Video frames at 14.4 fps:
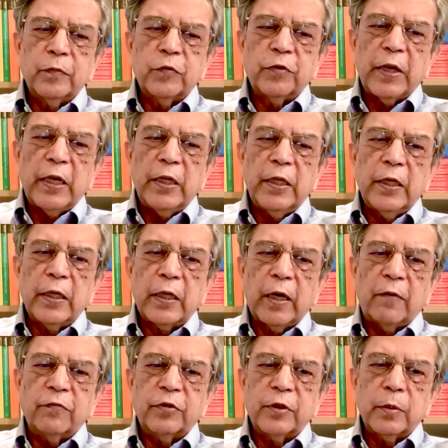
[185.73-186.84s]
fairly
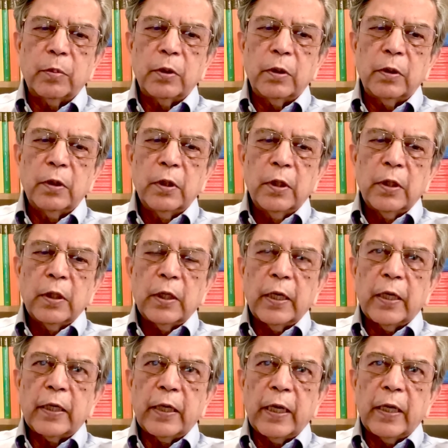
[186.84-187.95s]
comfortable
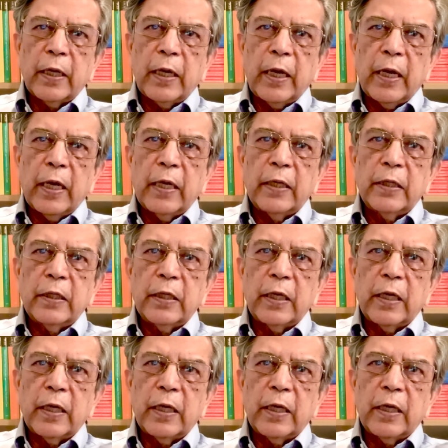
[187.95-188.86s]
and